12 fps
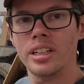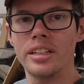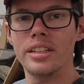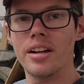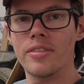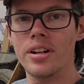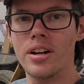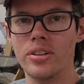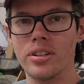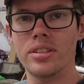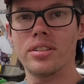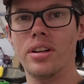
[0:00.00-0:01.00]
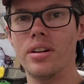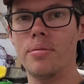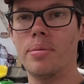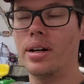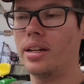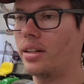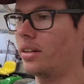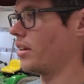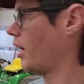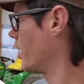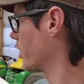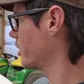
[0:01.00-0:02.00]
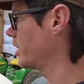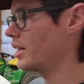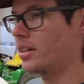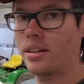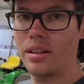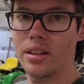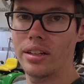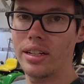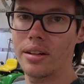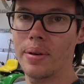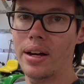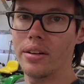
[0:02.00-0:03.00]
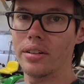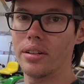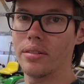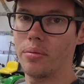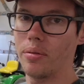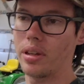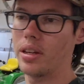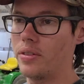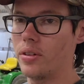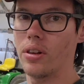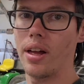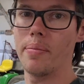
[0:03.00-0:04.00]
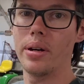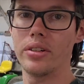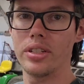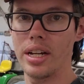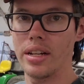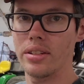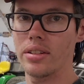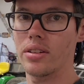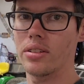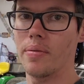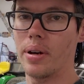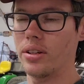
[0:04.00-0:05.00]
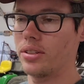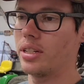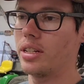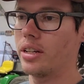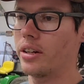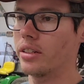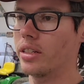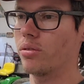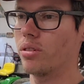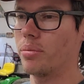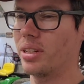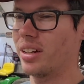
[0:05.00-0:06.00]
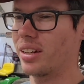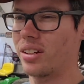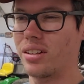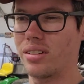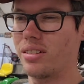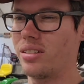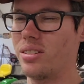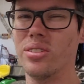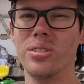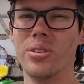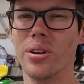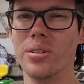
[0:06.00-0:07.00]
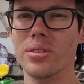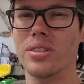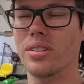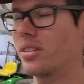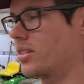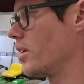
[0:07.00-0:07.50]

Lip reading: you never know. So, but cleaning them out, it will give you a lot better chance because somebody will sit in there and they won't be like, ew, gross.